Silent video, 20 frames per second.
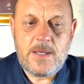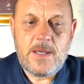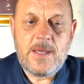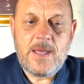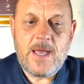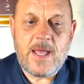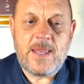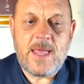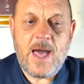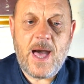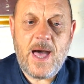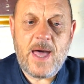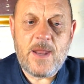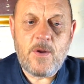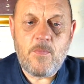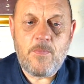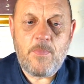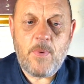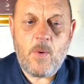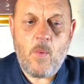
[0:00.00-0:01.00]
and the
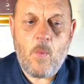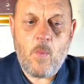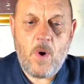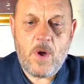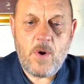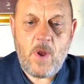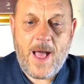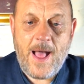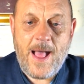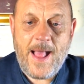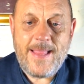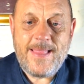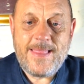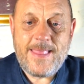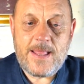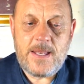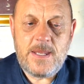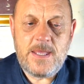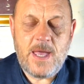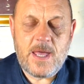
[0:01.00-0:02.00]
Arab
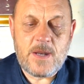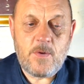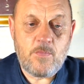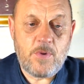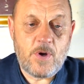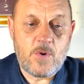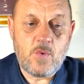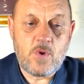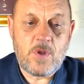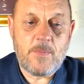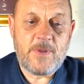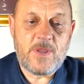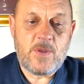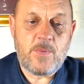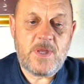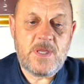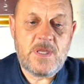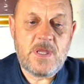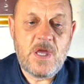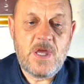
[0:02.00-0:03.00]
world
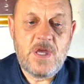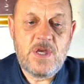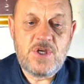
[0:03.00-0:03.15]
between